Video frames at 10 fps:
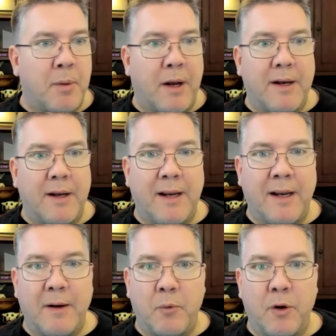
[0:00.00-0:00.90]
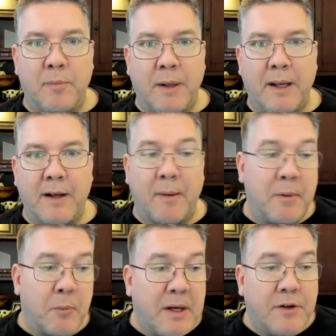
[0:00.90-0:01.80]
But it would be,
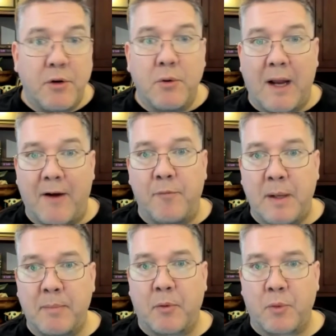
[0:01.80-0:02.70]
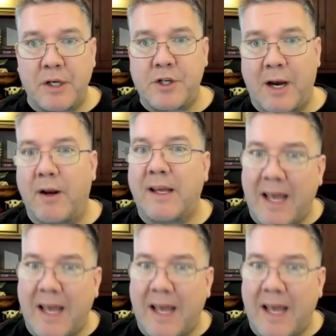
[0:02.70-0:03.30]
I mean, we do have people reach out